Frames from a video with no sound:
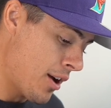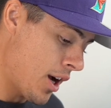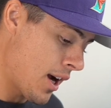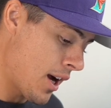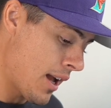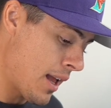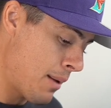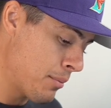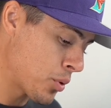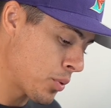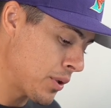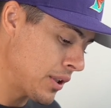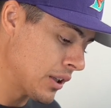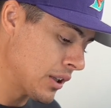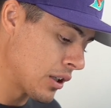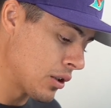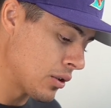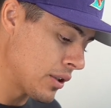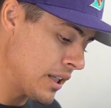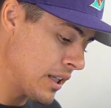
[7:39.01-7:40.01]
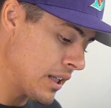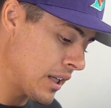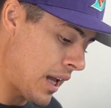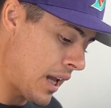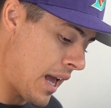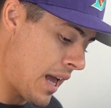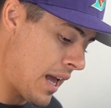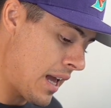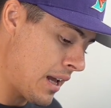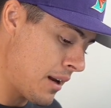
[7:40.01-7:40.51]
In between Little
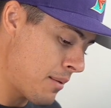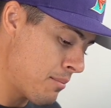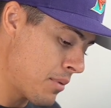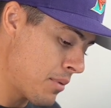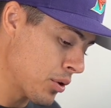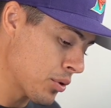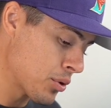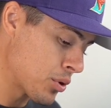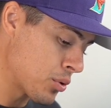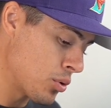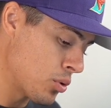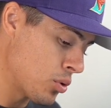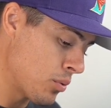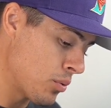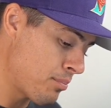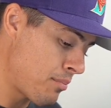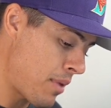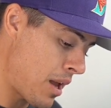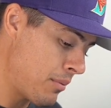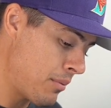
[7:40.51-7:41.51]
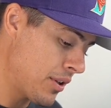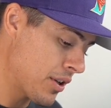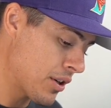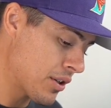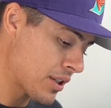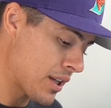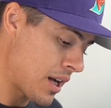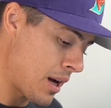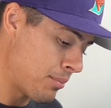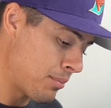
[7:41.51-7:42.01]
League and middle school, maybe
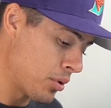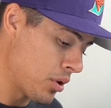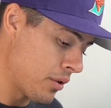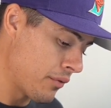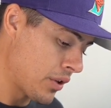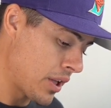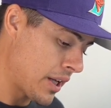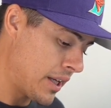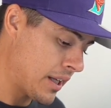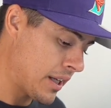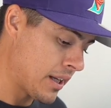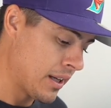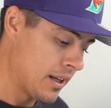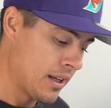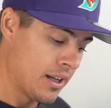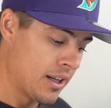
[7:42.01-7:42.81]
there's a couple of